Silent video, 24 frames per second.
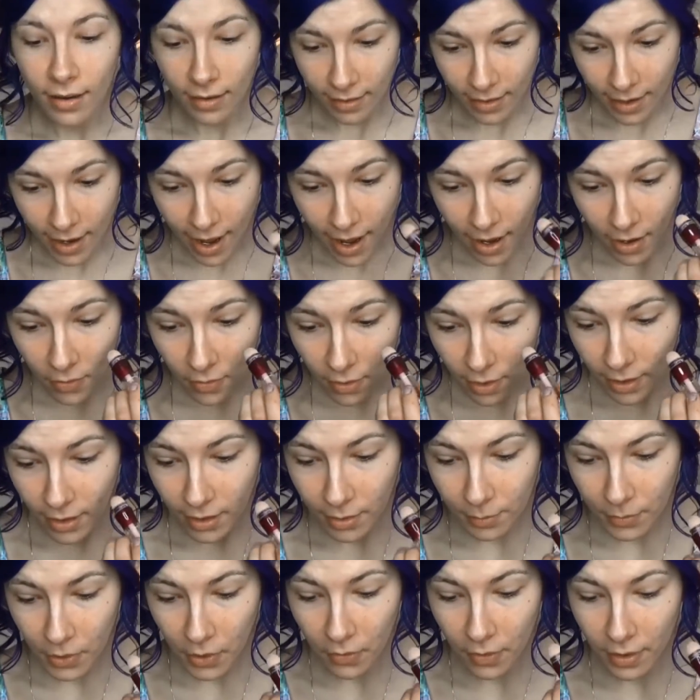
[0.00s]
Now
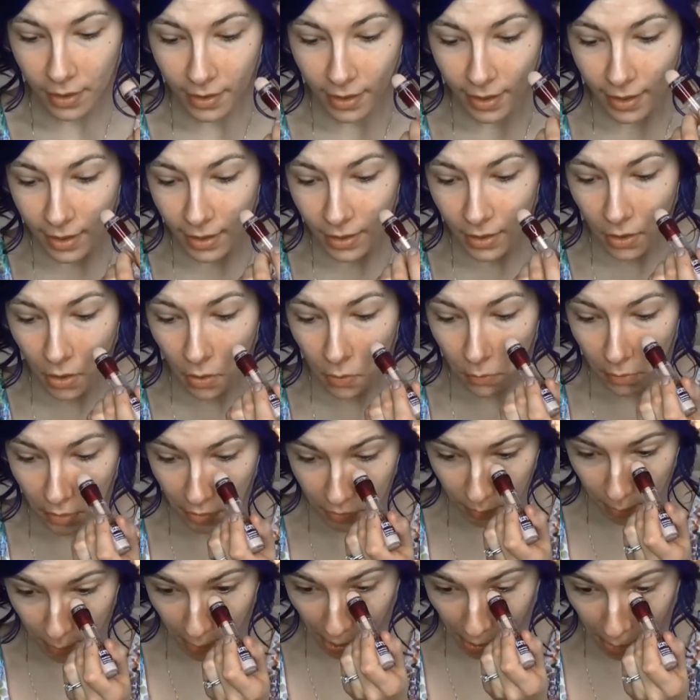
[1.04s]
I'm going in
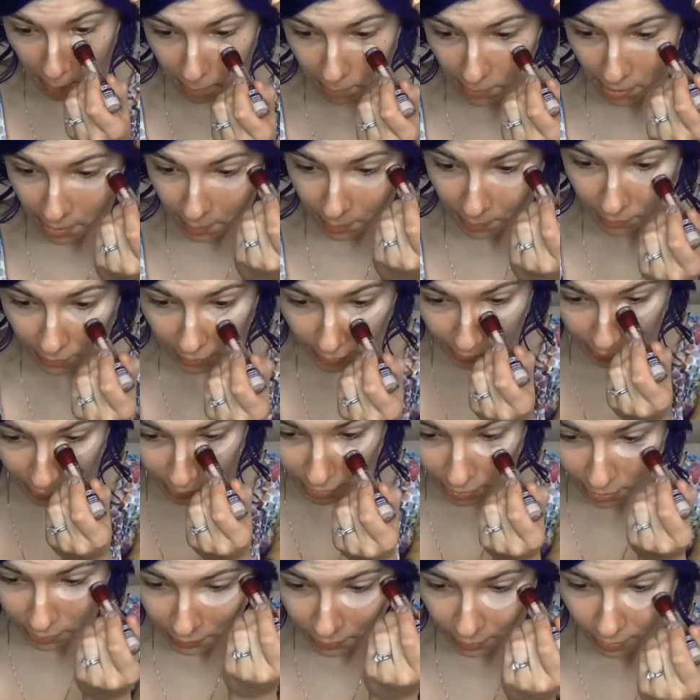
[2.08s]
with my
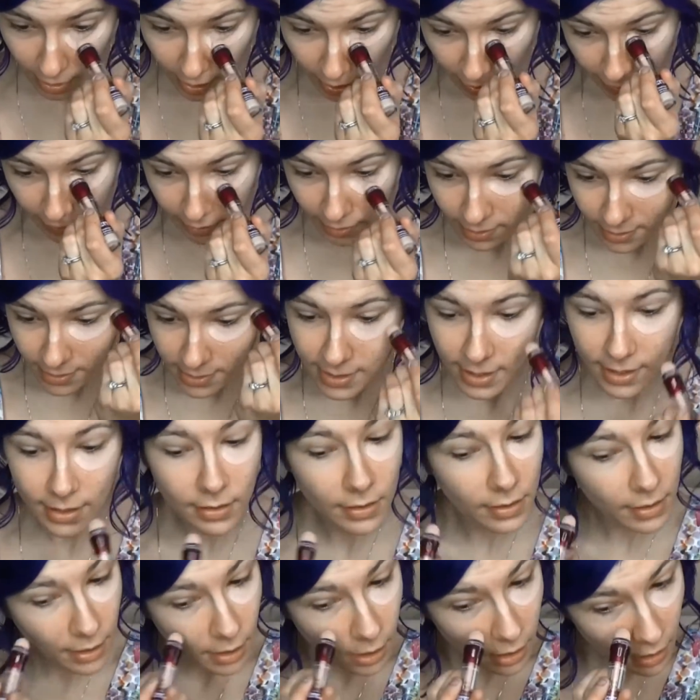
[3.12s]
Maybelline Under Eye
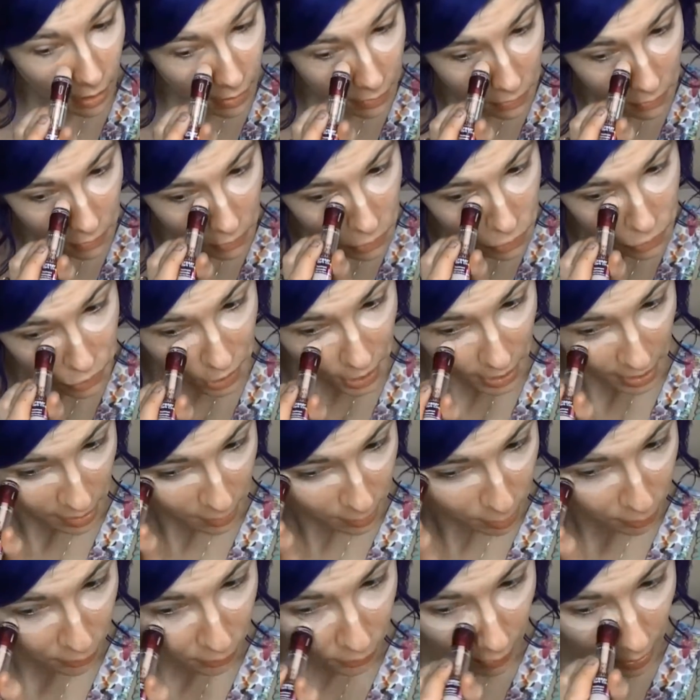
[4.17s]
Concealer in the
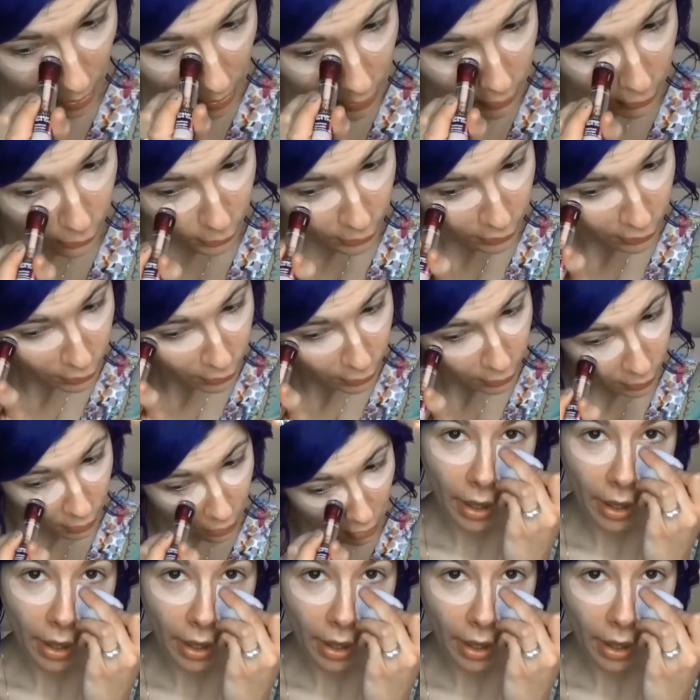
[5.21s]
shade Brightener.